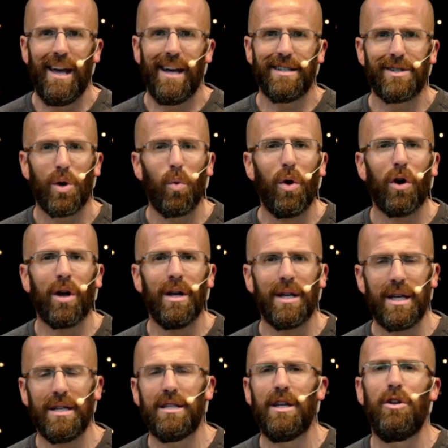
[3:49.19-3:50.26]
and so we are going
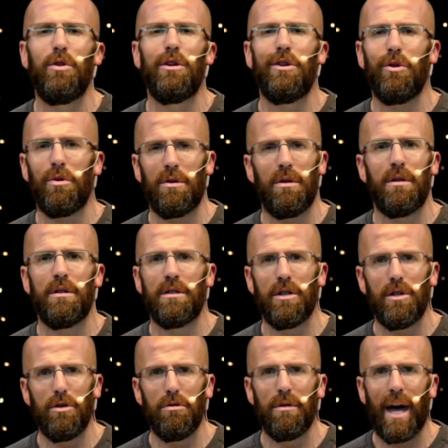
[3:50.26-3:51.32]
to continue to do
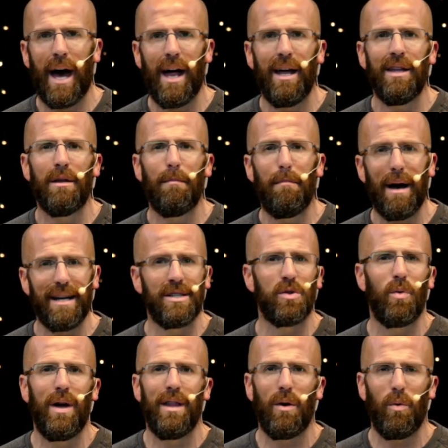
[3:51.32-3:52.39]
that in the
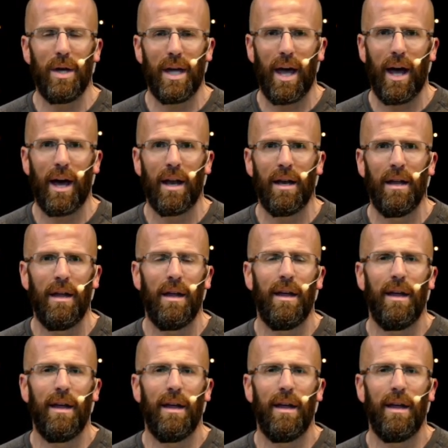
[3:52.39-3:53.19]
best way that we can,